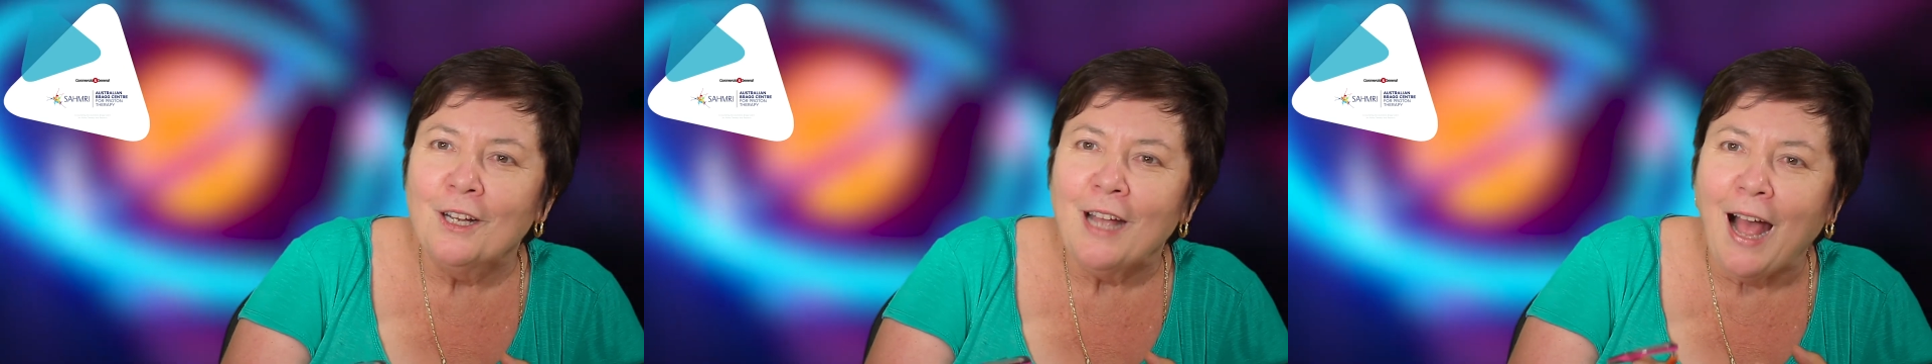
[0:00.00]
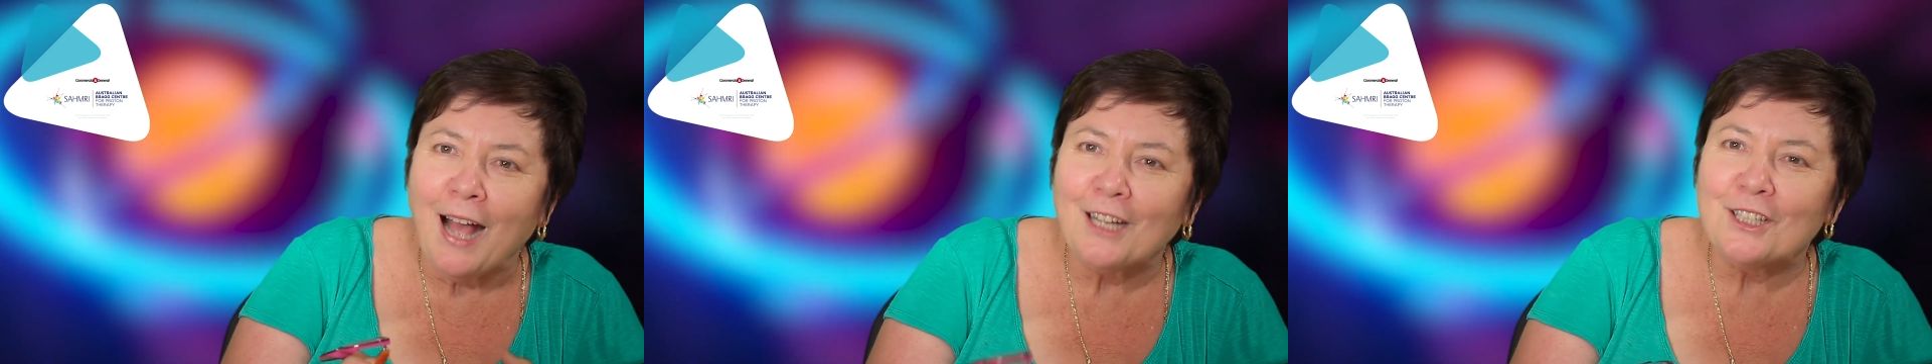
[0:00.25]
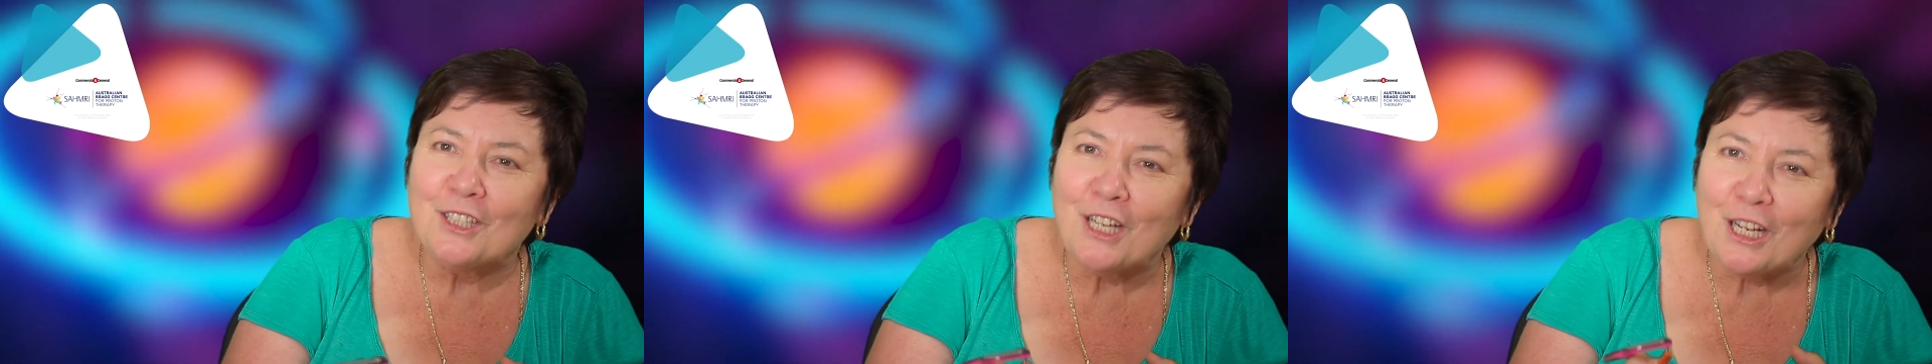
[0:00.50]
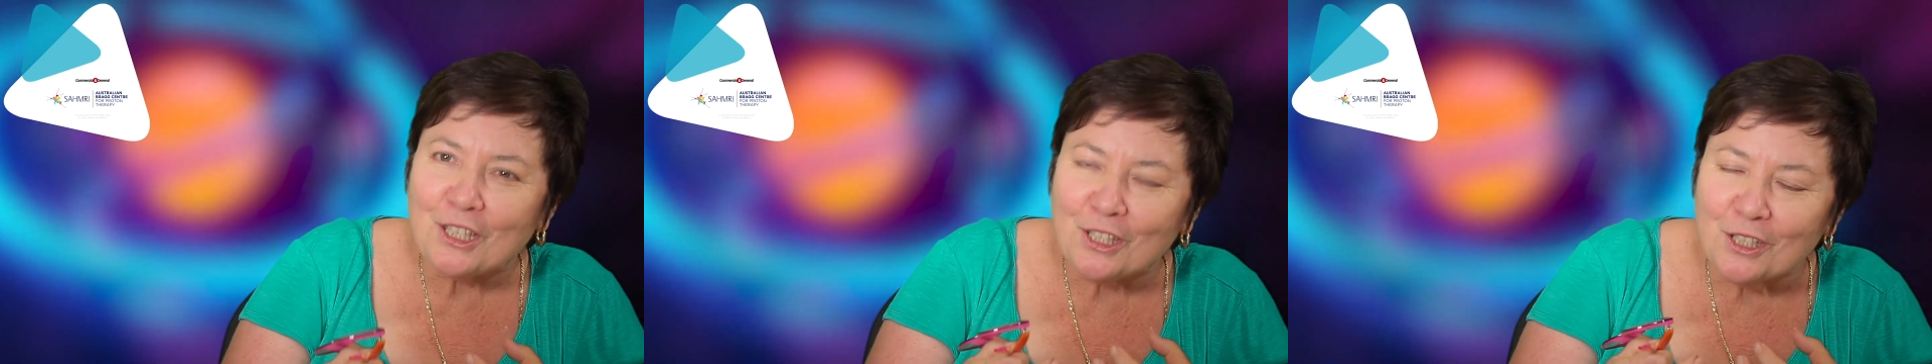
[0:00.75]

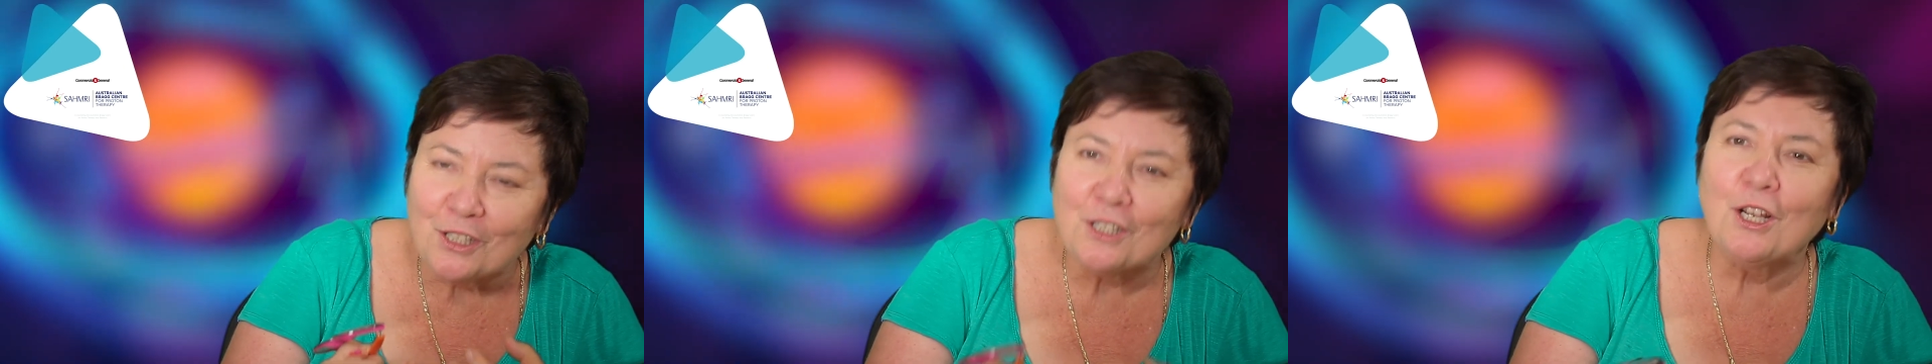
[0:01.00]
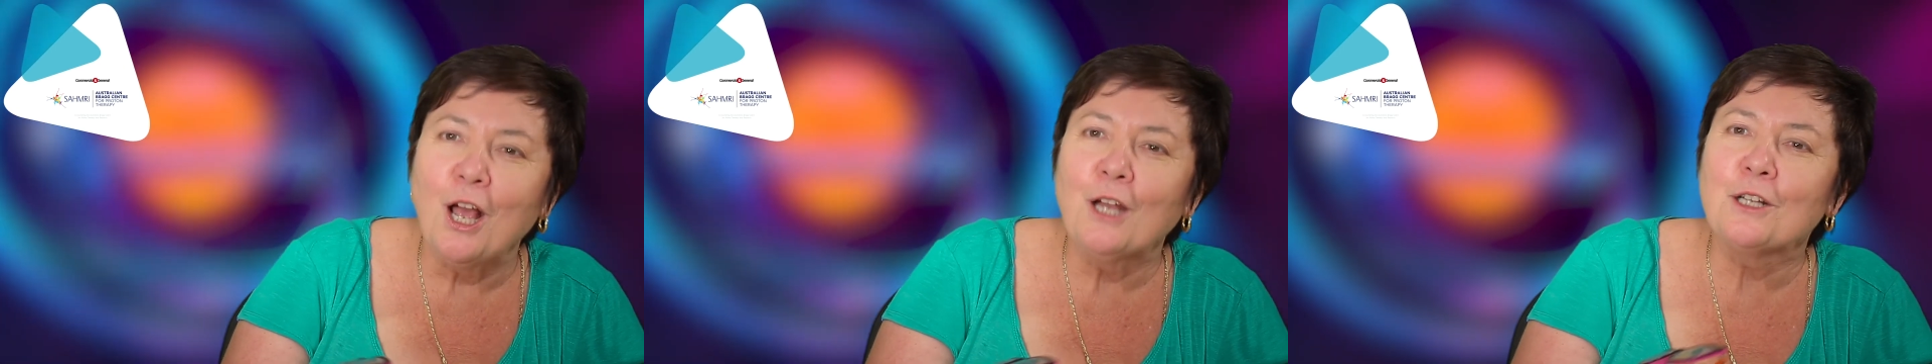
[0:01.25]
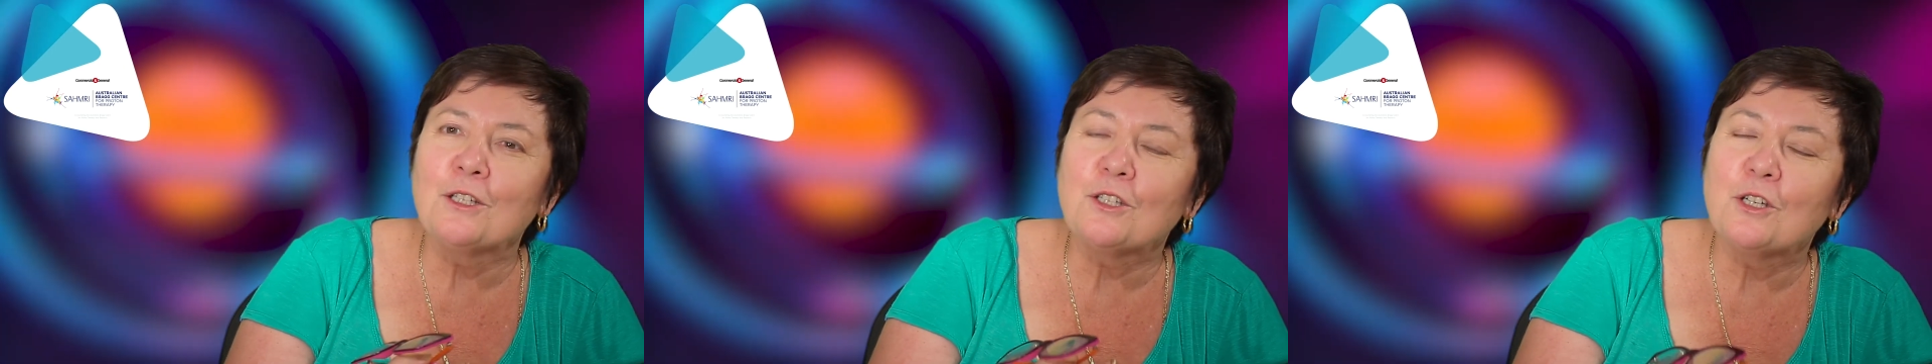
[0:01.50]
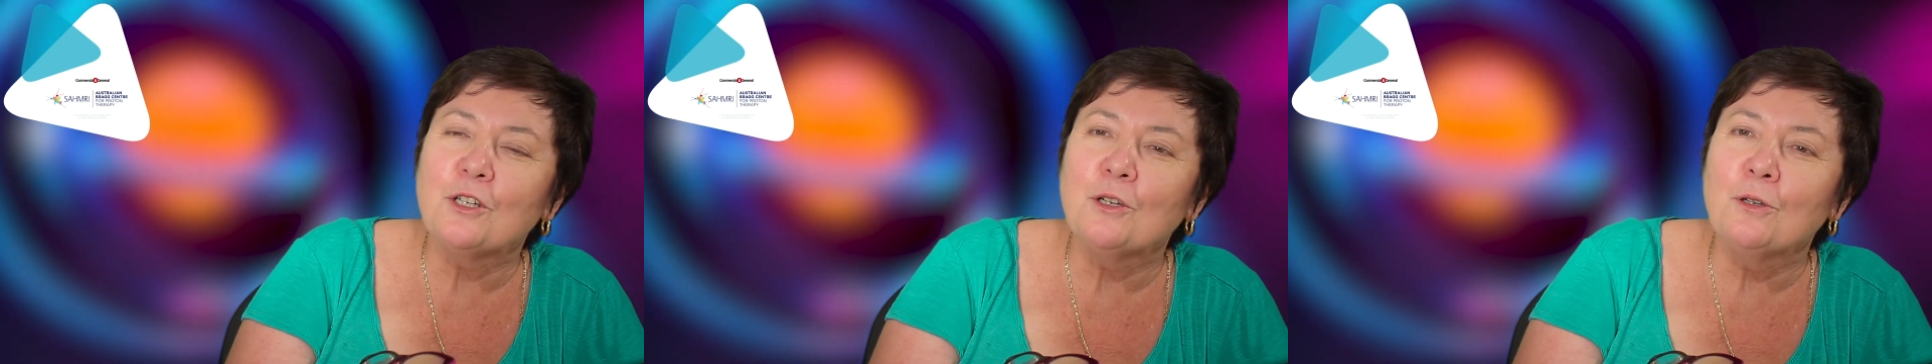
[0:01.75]
architects and designers
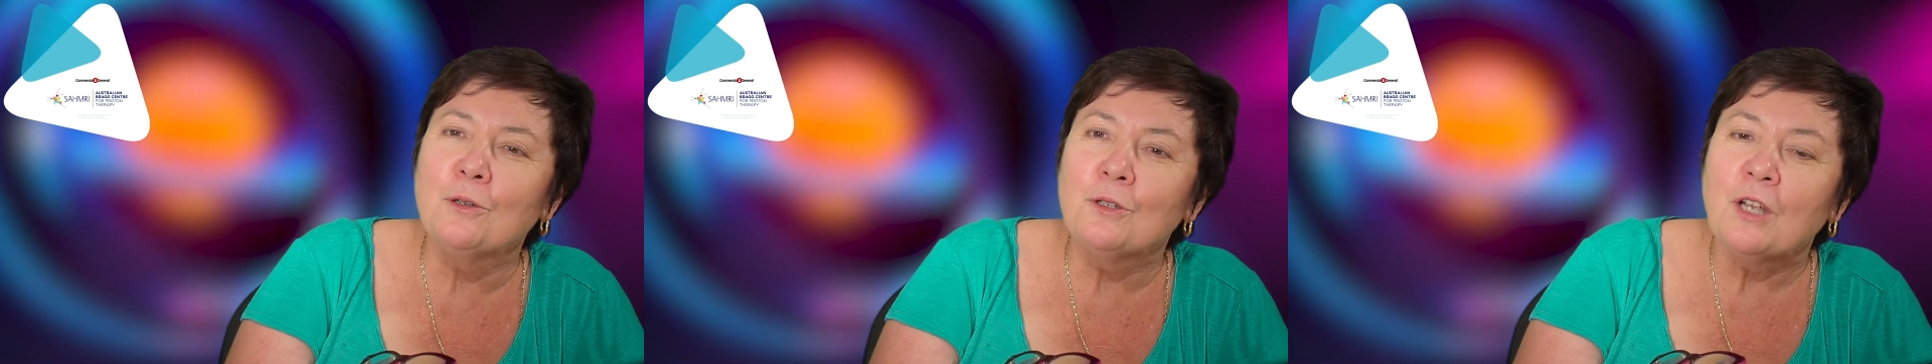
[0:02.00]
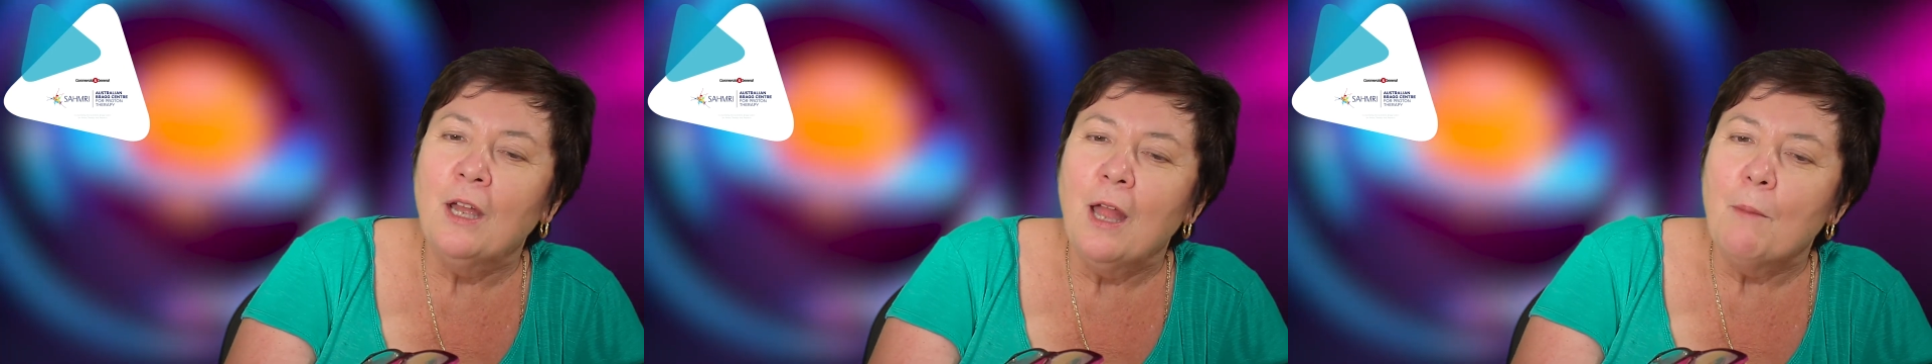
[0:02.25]
to use,